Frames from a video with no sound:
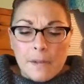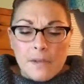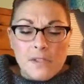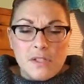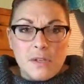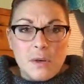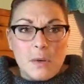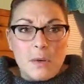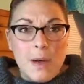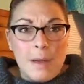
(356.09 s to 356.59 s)

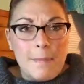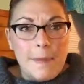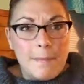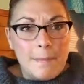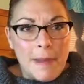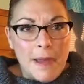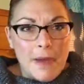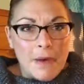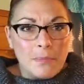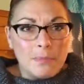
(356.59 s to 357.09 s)
So I
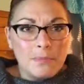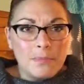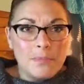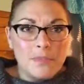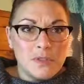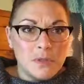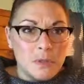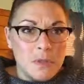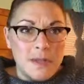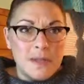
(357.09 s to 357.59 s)
make my own.
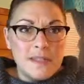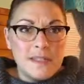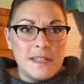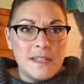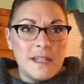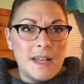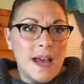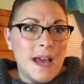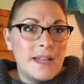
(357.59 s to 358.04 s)
So what is it?